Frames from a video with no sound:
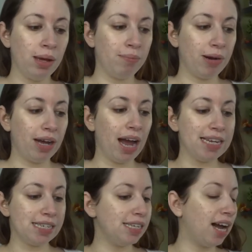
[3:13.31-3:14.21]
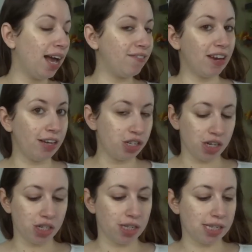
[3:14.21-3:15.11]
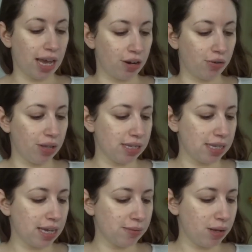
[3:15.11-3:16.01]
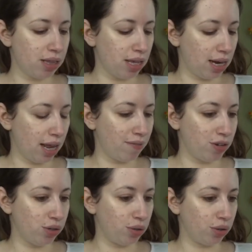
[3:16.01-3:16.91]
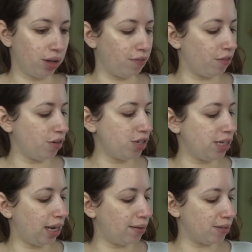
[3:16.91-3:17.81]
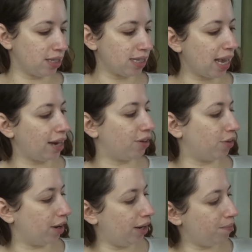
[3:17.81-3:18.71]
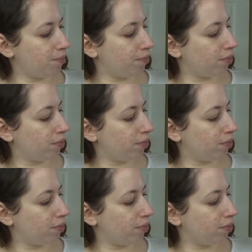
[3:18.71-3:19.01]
but I did not have any change in this category this last month and I have a total of 13 items in this category.